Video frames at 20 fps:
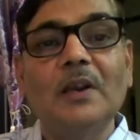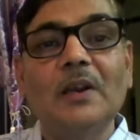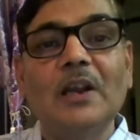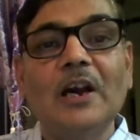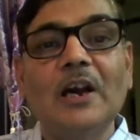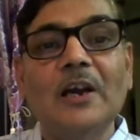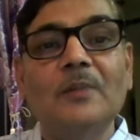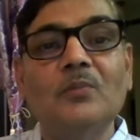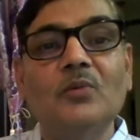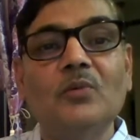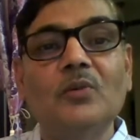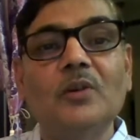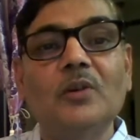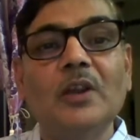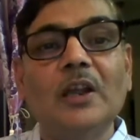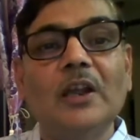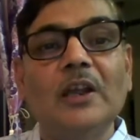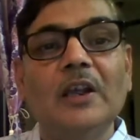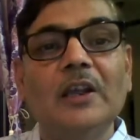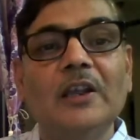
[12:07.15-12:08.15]
hormone
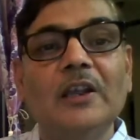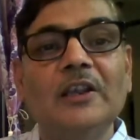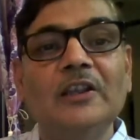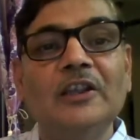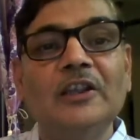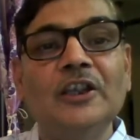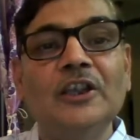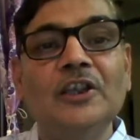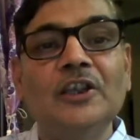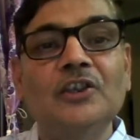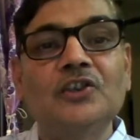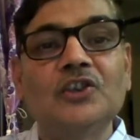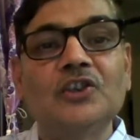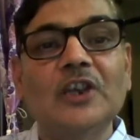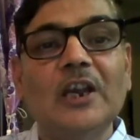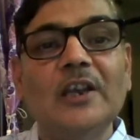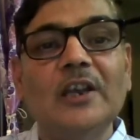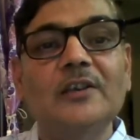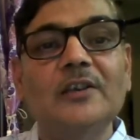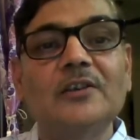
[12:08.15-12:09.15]
in the
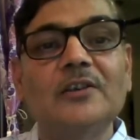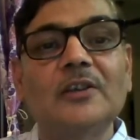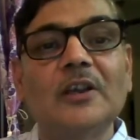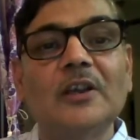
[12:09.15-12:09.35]
child,